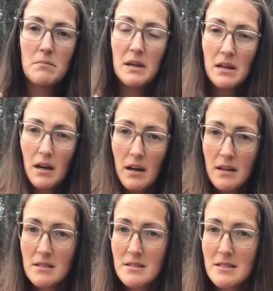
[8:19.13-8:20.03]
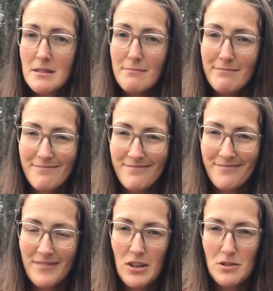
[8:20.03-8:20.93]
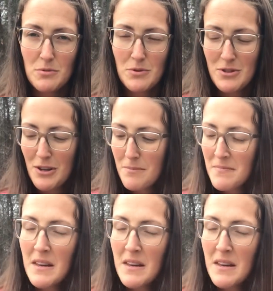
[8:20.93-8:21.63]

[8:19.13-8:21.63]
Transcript: because, there's the rooster,